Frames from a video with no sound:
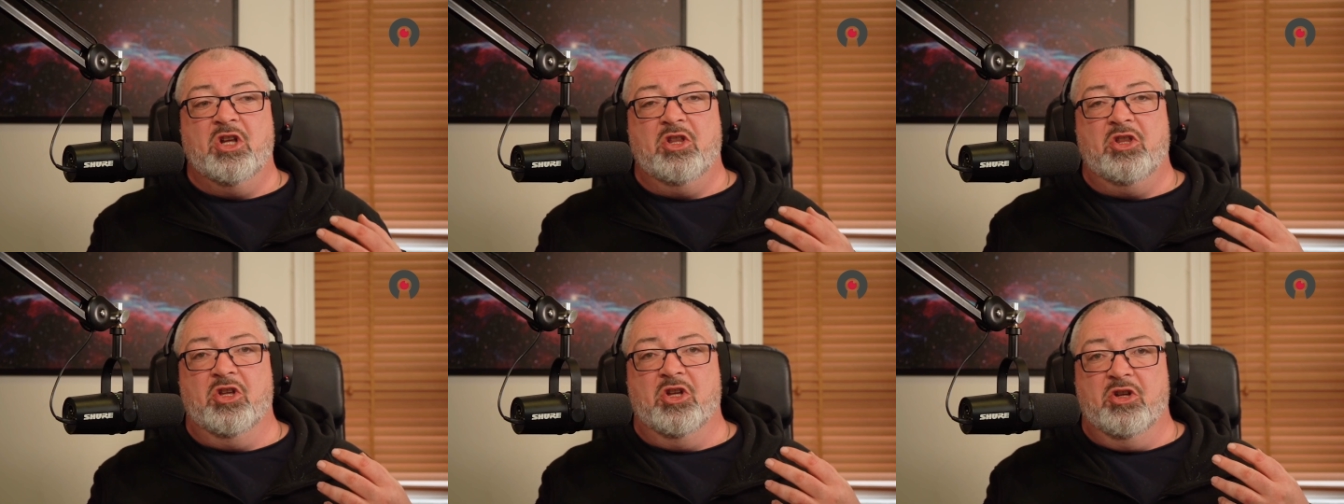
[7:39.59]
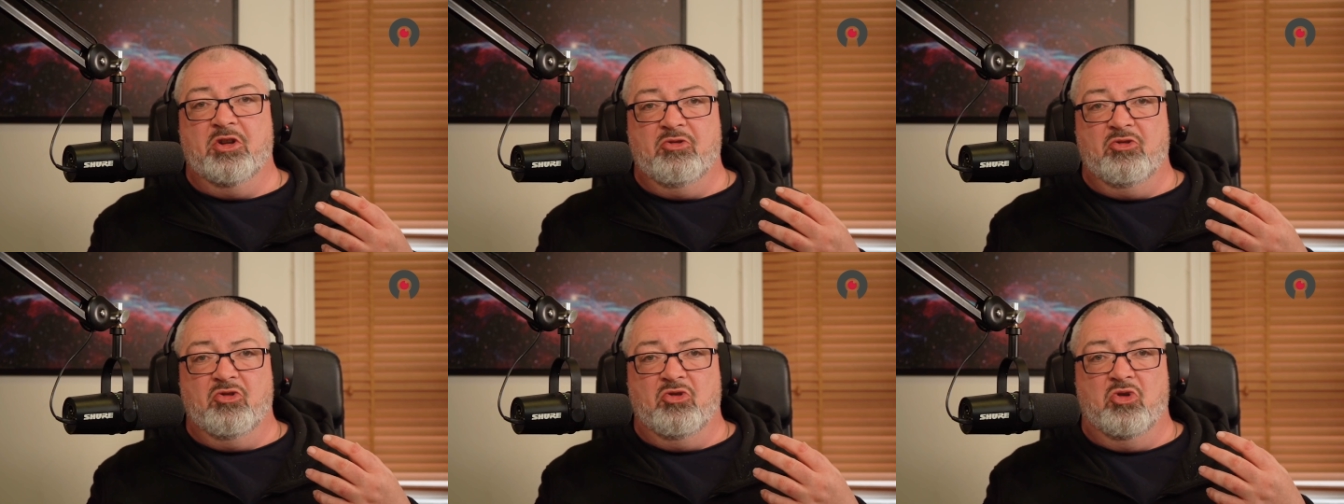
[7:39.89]

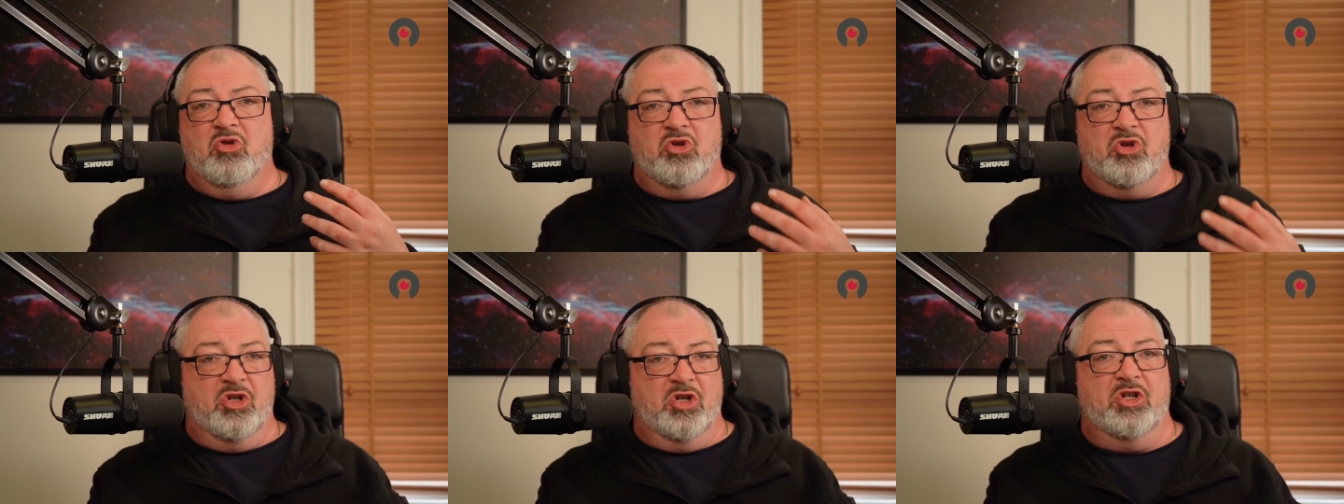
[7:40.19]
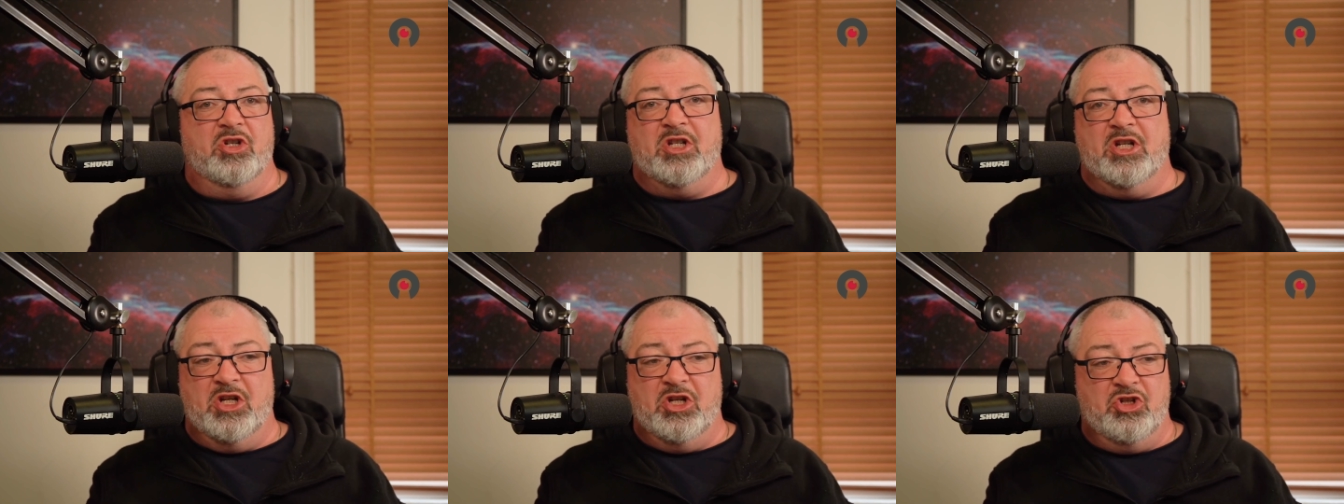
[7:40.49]
that
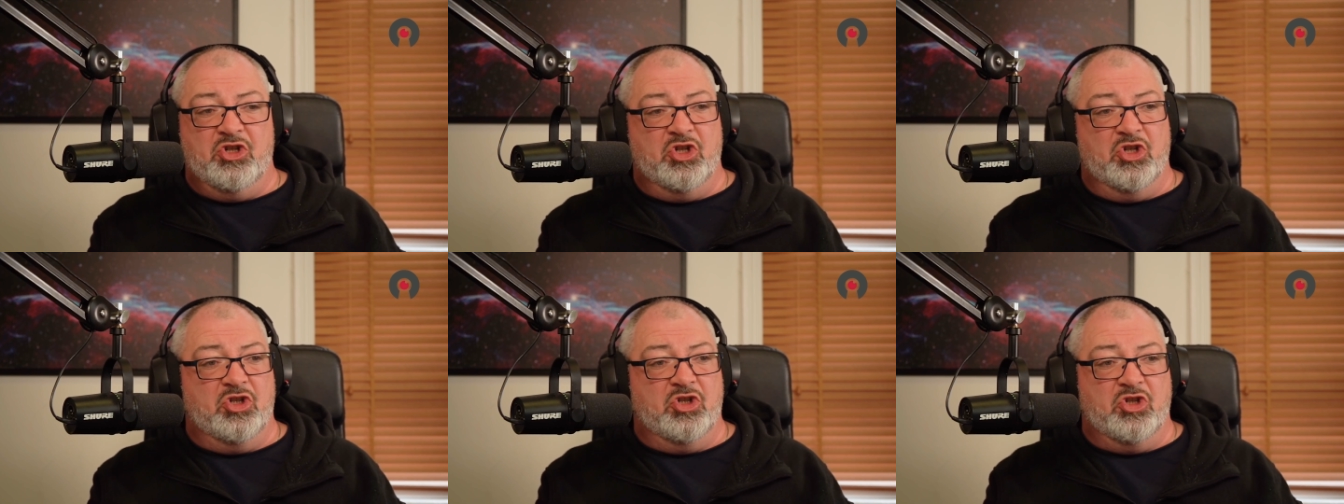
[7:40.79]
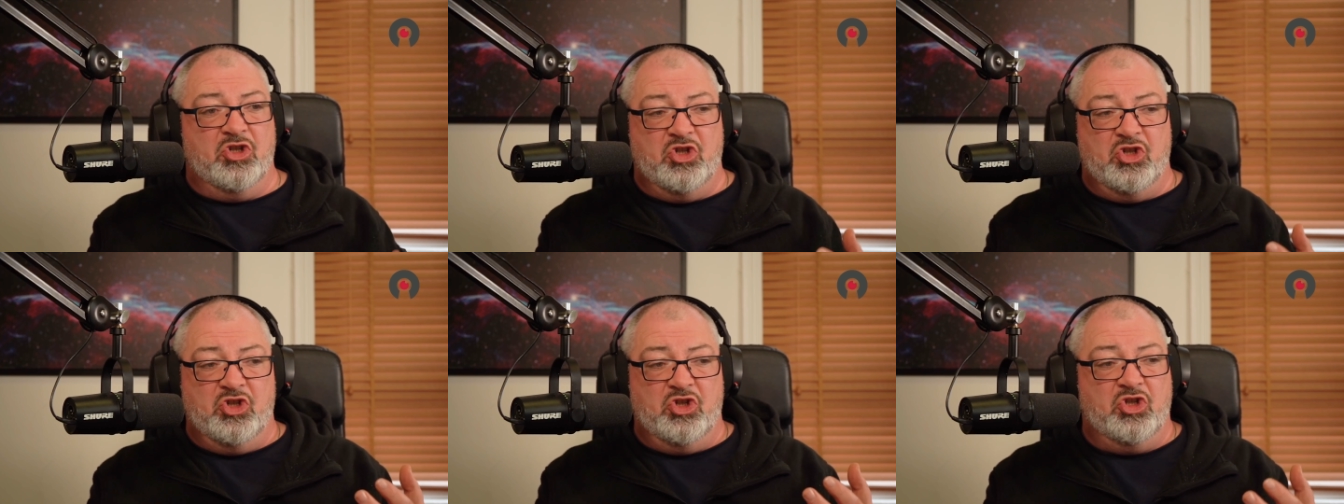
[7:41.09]

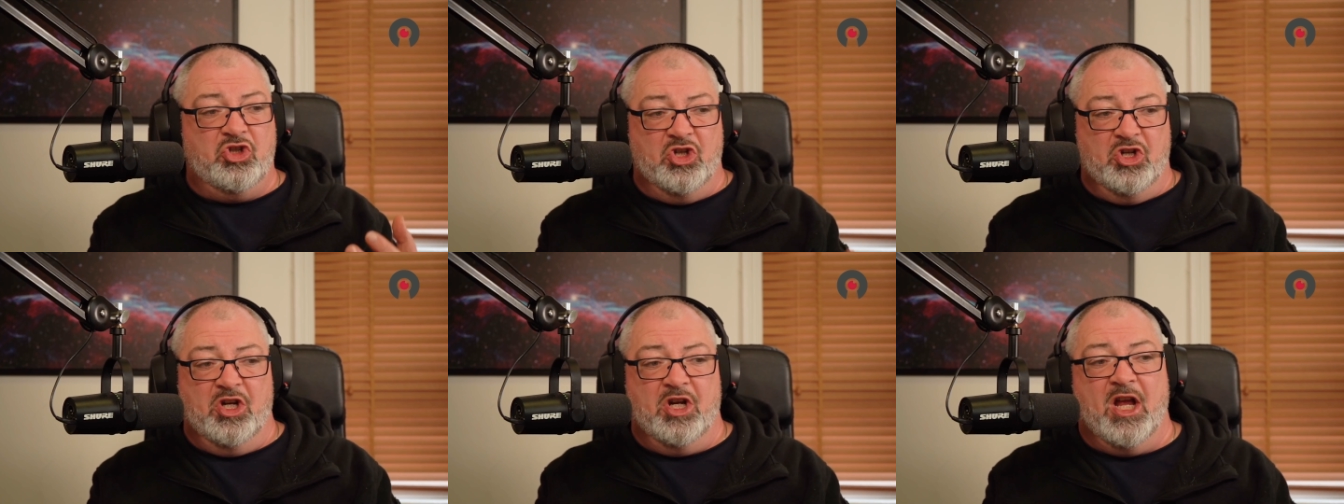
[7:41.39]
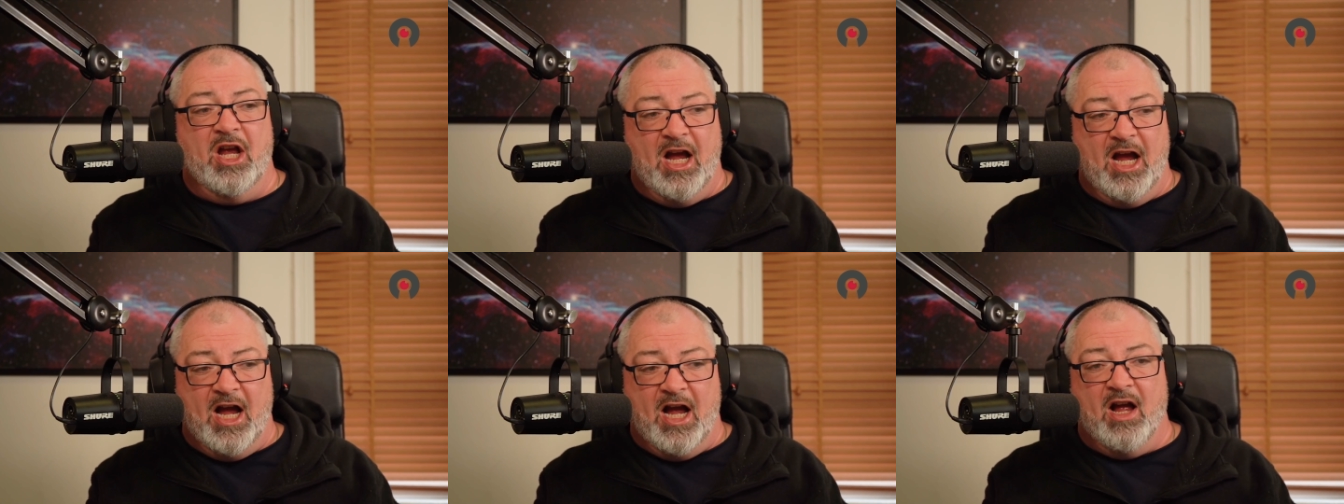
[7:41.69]
organizations should
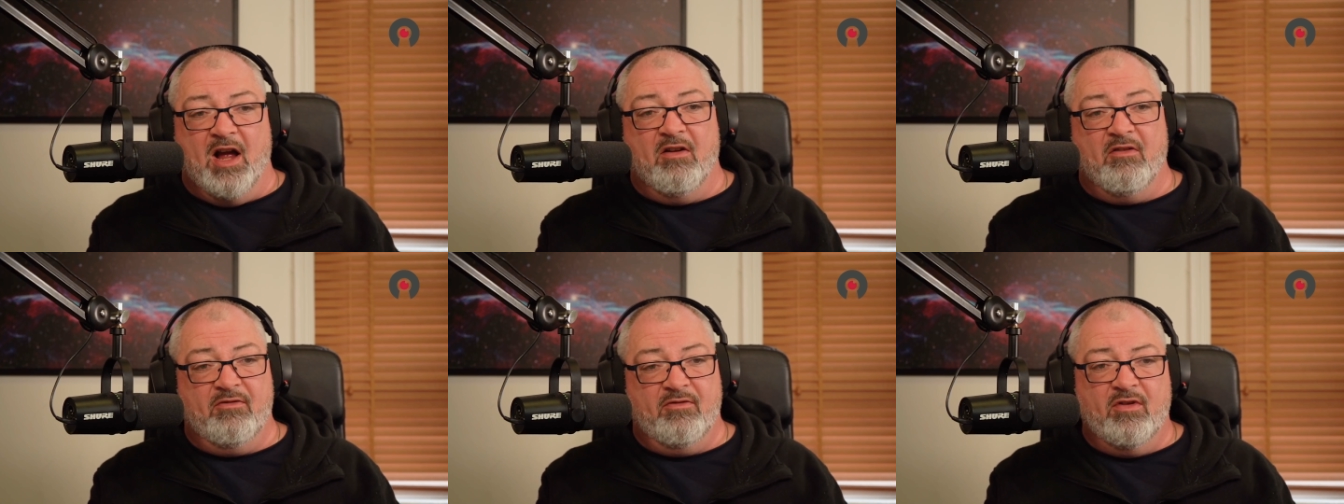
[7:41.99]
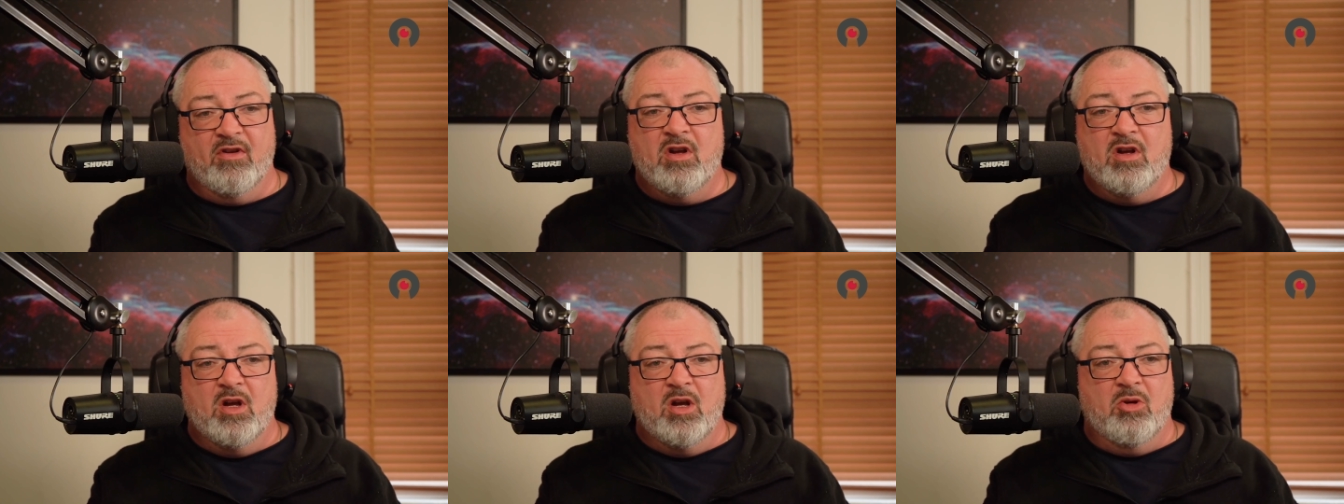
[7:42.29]
have